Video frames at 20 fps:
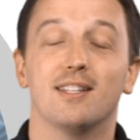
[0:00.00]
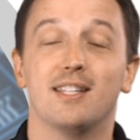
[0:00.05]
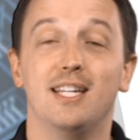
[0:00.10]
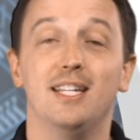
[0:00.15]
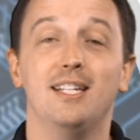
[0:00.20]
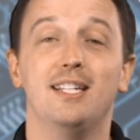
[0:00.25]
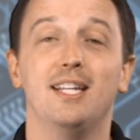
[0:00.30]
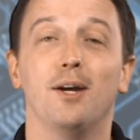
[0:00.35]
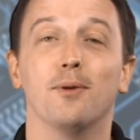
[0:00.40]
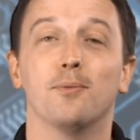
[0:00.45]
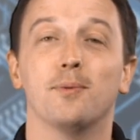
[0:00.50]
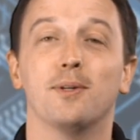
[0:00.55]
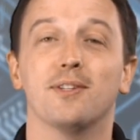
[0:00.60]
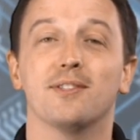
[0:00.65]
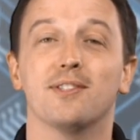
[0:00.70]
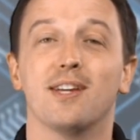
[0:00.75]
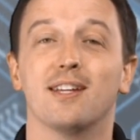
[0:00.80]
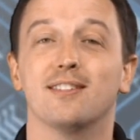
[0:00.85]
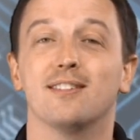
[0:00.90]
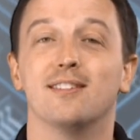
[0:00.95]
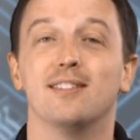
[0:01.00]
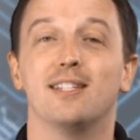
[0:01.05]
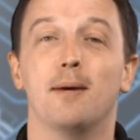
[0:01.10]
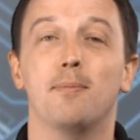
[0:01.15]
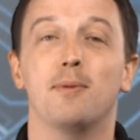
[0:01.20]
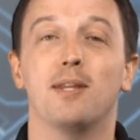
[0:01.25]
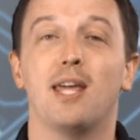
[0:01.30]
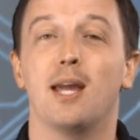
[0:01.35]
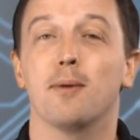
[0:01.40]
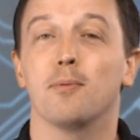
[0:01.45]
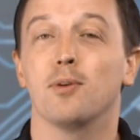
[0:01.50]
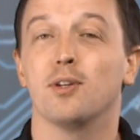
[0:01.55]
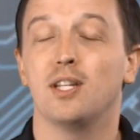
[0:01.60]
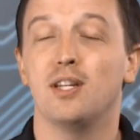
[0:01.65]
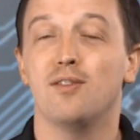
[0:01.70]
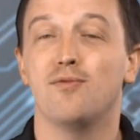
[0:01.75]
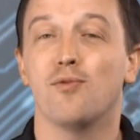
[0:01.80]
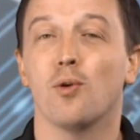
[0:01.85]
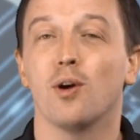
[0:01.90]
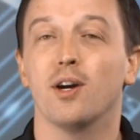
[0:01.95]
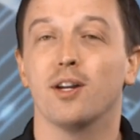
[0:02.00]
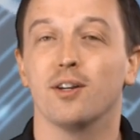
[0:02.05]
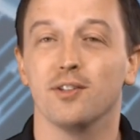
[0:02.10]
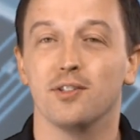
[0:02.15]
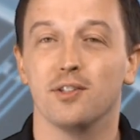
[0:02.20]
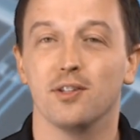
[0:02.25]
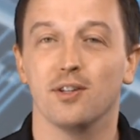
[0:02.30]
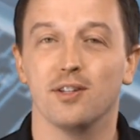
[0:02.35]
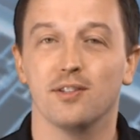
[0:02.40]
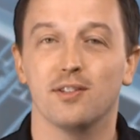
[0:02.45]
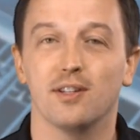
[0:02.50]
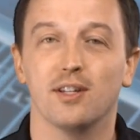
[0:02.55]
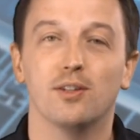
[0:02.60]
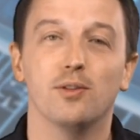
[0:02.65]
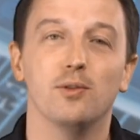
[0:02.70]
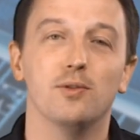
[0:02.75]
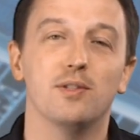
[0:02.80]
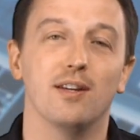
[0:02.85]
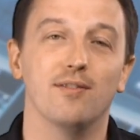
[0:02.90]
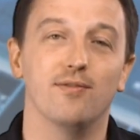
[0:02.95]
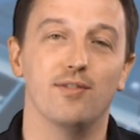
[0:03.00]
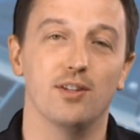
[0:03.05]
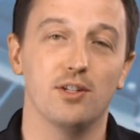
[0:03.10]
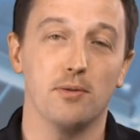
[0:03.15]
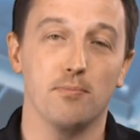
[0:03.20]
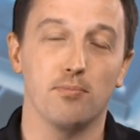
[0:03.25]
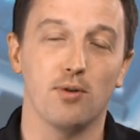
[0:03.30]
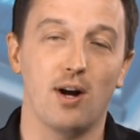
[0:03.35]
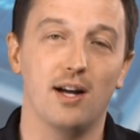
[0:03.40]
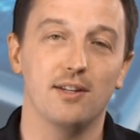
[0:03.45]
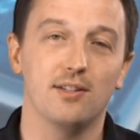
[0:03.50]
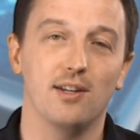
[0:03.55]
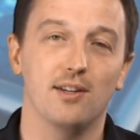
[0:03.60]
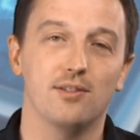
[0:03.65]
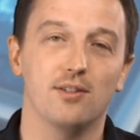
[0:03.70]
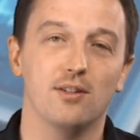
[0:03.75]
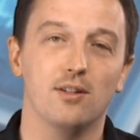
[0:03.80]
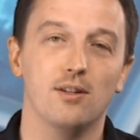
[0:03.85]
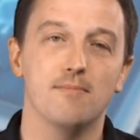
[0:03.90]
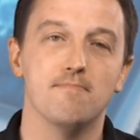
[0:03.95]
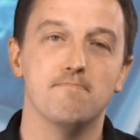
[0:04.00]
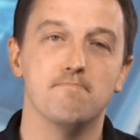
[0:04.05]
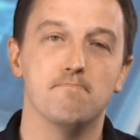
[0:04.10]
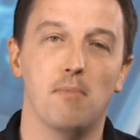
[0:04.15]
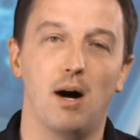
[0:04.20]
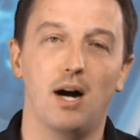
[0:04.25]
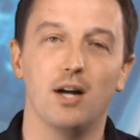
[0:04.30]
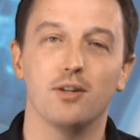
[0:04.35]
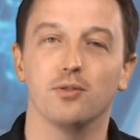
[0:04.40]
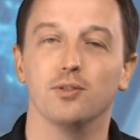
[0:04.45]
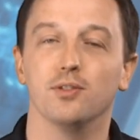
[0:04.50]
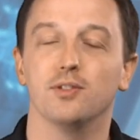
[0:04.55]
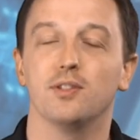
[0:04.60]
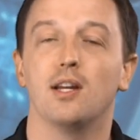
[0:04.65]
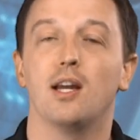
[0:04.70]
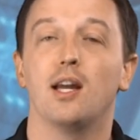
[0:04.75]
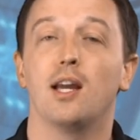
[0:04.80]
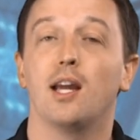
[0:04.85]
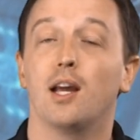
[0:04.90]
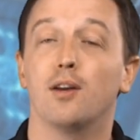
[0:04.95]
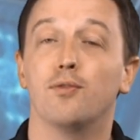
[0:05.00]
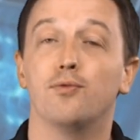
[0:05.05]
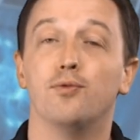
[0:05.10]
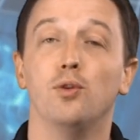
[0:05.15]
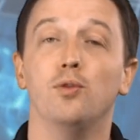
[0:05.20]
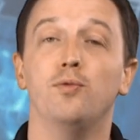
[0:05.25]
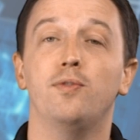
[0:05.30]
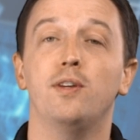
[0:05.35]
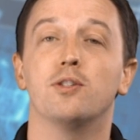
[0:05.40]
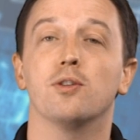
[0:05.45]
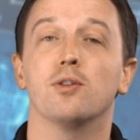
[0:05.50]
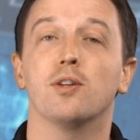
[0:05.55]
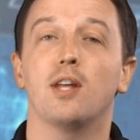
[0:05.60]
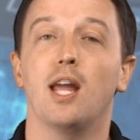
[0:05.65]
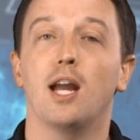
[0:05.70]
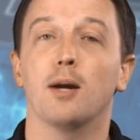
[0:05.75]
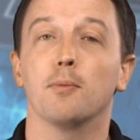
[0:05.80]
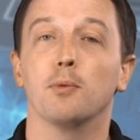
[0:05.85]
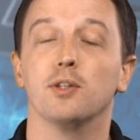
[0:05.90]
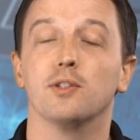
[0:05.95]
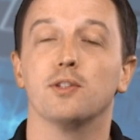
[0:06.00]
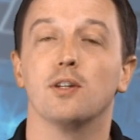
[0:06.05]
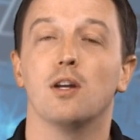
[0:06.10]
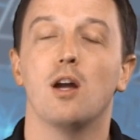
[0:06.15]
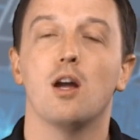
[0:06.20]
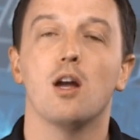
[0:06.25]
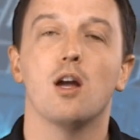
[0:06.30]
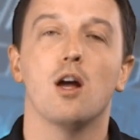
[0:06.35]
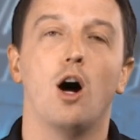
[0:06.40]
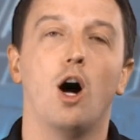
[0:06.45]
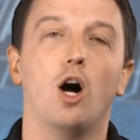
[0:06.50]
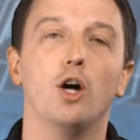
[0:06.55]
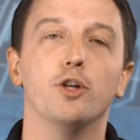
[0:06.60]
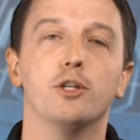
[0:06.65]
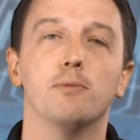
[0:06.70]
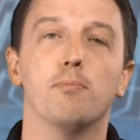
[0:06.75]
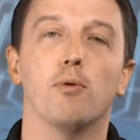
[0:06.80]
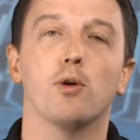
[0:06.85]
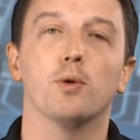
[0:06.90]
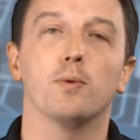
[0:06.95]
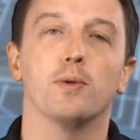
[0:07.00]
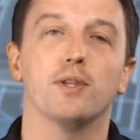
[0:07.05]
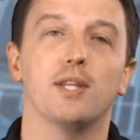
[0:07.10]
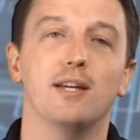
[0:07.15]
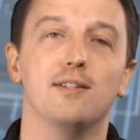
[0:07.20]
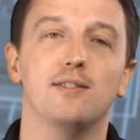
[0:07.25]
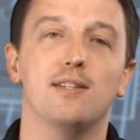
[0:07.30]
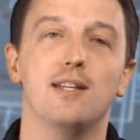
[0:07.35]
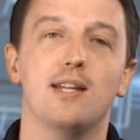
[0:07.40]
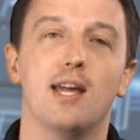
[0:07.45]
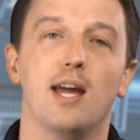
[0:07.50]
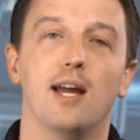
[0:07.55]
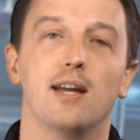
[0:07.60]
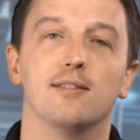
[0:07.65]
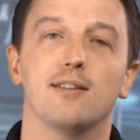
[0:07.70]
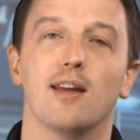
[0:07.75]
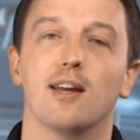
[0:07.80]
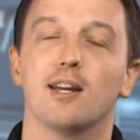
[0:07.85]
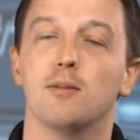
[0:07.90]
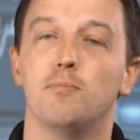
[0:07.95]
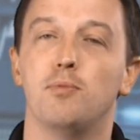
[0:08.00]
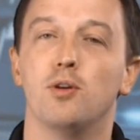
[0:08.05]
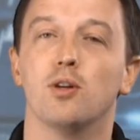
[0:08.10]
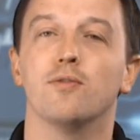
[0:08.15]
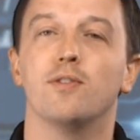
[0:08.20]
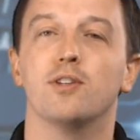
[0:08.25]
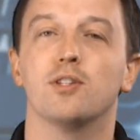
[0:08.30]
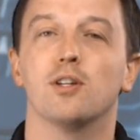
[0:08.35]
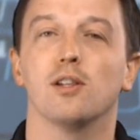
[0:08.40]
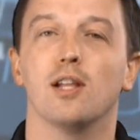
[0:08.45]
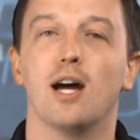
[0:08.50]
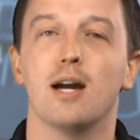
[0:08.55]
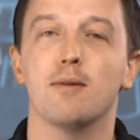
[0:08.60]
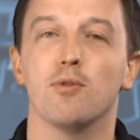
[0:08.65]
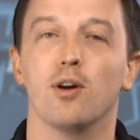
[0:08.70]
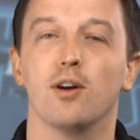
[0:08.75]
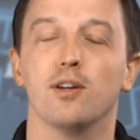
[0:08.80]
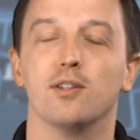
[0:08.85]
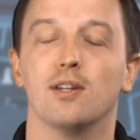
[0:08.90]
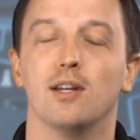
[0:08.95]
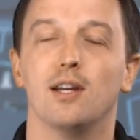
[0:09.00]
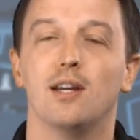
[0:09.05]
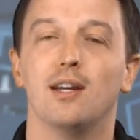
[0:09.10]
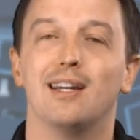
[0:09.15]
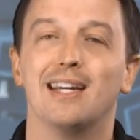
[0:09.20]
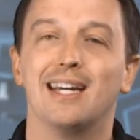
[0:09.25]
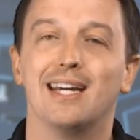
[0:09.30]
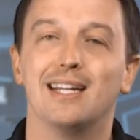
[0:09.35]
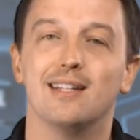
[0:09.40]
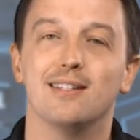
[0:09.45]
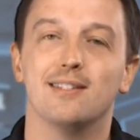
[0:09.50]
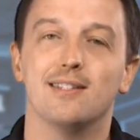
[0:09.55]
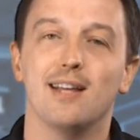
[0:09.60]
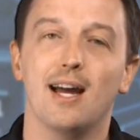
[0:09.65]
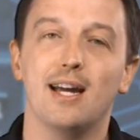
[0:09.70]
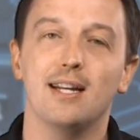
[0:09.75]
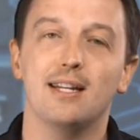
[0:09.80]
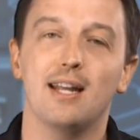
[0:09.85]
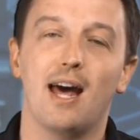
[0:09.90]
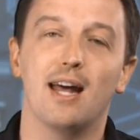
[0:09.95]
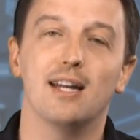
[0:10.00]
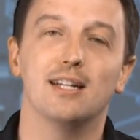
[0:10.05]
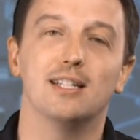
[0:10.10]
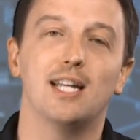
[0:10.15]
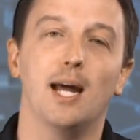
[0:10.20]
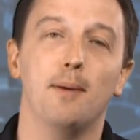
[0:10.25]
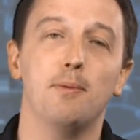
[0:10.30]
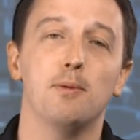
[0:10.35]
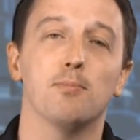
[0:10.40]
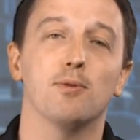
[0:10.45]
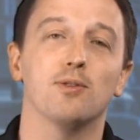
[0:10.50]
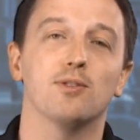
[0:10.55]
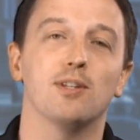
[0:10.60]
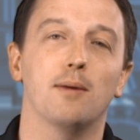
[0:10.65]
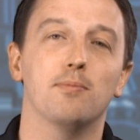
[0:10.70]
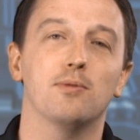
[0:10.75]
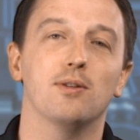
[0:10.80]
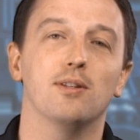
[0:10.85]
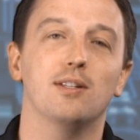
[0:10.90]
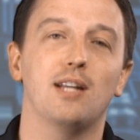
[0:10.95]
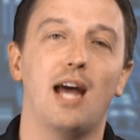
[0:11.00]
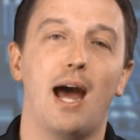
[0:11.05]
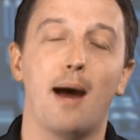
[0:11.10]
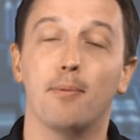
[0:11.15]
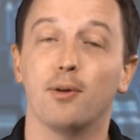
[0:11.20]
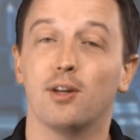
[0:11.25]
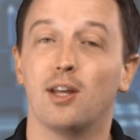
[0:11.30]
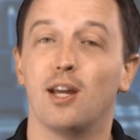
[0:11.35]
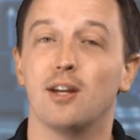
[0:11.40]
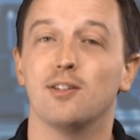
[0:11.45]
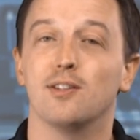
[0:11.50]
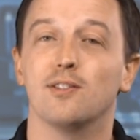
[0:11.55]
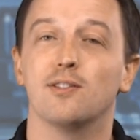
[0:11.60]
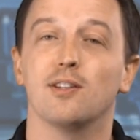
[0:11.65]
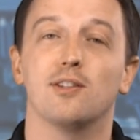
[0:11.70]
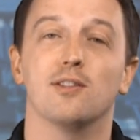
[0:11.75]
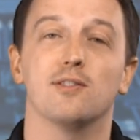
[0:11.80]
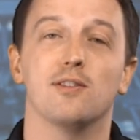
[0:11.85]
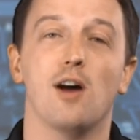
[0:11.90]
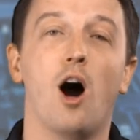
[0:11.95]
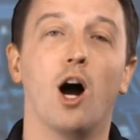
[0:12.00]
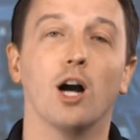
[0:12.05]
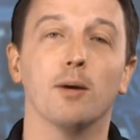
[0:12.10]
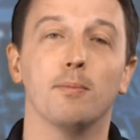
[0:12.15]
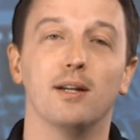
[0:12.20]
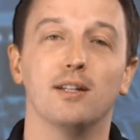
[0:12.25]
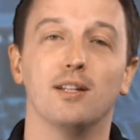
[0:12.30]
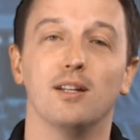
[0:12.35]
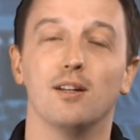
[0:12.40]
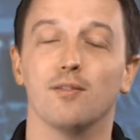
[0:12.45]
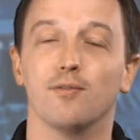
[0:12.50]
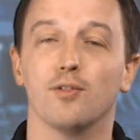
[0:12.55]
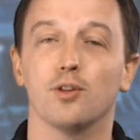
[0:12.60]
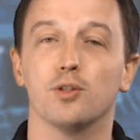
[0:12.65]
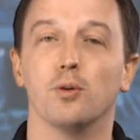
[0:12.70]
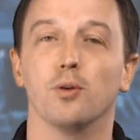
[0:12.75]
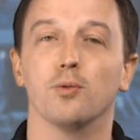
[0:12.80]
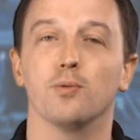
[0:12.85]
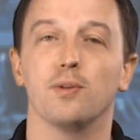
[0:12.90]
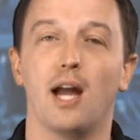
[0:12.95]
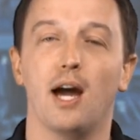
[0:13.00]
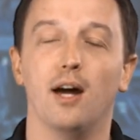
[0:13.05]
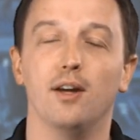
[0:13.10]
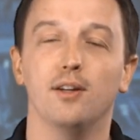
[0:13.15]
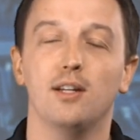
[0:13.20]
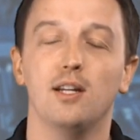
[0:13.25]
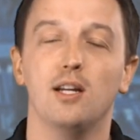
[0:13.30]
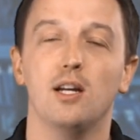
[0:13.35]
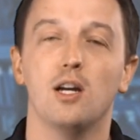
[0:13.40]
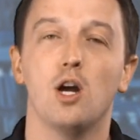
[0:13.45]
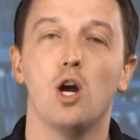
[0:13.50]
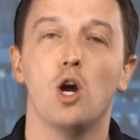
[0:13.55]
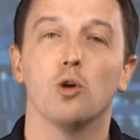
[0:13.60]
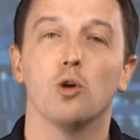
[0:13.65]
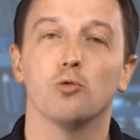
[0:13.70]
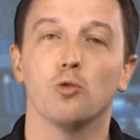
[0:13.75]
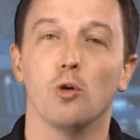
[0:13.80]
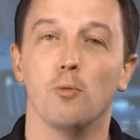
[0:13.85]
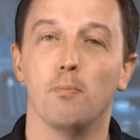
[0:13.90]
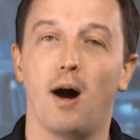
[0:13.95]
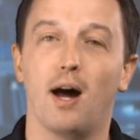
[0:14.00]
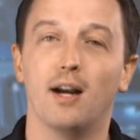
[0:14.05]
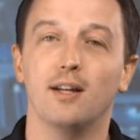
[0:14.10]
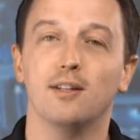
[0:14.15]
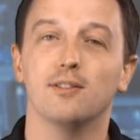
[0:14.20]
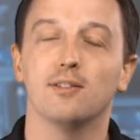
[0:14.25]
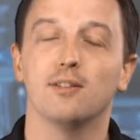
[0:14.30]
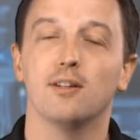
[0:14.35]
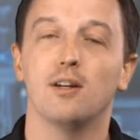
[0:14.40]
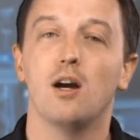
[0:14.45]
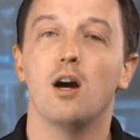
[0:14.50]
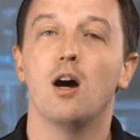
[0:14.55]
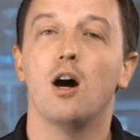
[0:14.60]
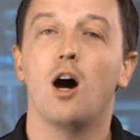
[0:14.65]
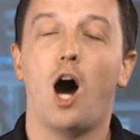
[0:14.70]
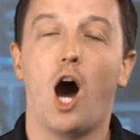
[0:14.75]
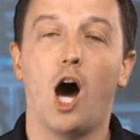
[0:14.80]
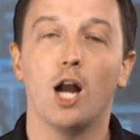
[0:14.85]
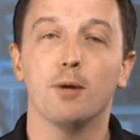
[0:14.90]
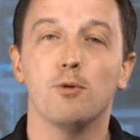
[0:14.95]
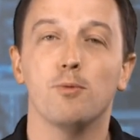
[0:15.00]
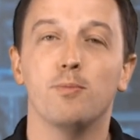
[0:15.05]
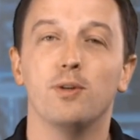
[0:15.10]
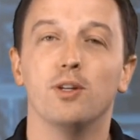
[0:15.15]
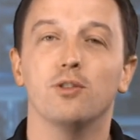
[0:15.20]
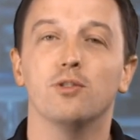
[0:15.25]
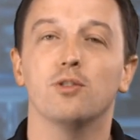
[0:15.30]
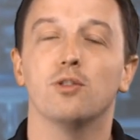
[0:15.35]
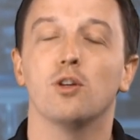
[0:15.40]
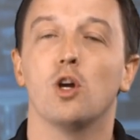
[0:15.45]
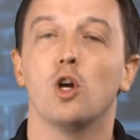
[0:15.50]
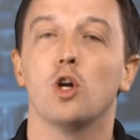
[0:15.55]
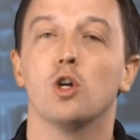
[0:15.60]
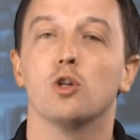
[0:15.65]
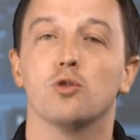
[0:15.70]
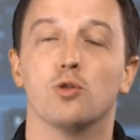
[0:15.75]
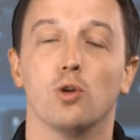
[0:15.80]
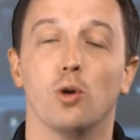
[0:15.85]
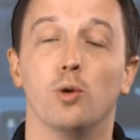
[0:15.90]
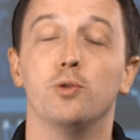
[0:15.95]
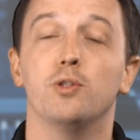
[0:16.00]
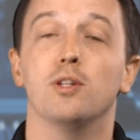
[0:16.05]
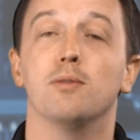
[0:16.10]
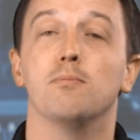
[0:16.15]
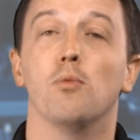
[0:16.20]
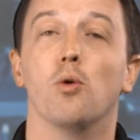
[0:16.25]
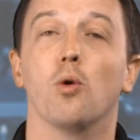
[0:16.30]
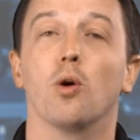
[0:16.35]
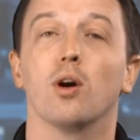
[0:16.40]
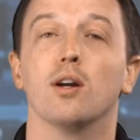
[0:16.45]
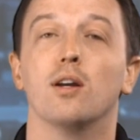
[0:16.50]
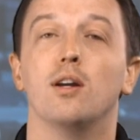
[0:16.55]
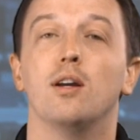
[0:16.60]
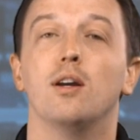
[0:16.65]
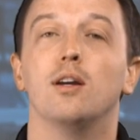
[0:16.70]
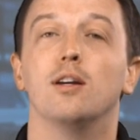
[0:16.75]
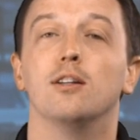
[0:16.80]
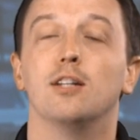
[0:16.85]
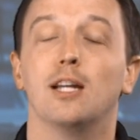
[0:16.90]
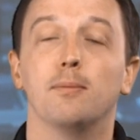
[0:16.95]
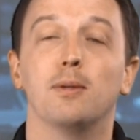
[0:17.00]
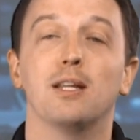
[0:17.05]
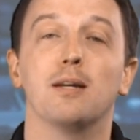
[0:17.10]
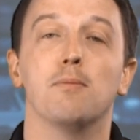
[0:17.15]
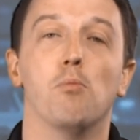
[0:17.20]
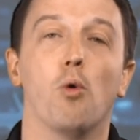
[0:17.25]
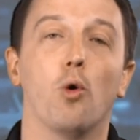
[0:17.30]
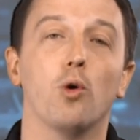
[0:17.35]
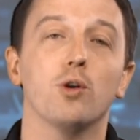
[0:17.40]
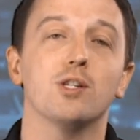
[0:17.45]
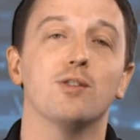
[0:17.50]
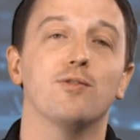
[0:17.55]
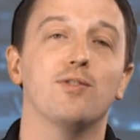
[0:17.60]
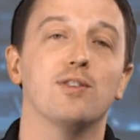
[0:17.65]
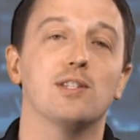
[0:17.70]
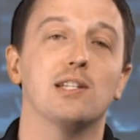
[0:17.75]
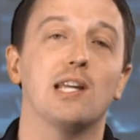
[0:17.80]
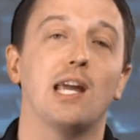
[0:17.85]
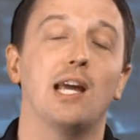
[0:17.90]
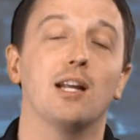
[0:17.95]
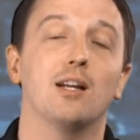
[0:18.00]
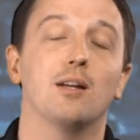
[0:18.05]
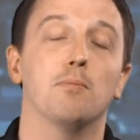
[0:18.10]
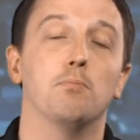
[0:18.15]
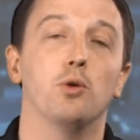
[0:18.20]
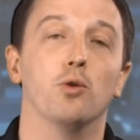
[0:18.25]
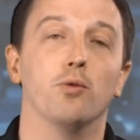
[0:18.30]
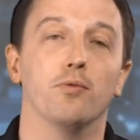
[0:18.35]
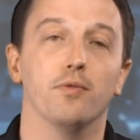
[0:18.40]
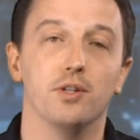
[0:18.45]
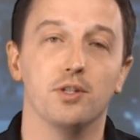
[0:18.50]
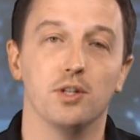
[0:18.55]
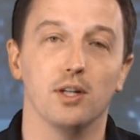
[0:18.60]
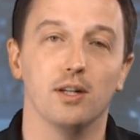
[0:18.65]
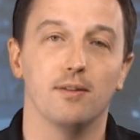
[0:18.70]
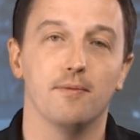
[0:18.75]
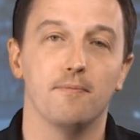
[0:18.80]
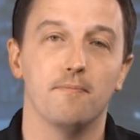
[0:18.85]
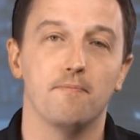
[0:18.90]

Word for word: The Intel RealSense Depth Camera D400 series includes a vision processor, modules, and full-featured cameras, all supported with SDKs and computer vision libraries, and designed to add depth perception to applications such as augmented and virtual reality, robotics, automobiles, drones, and more, enabling more sophisticated computer vision.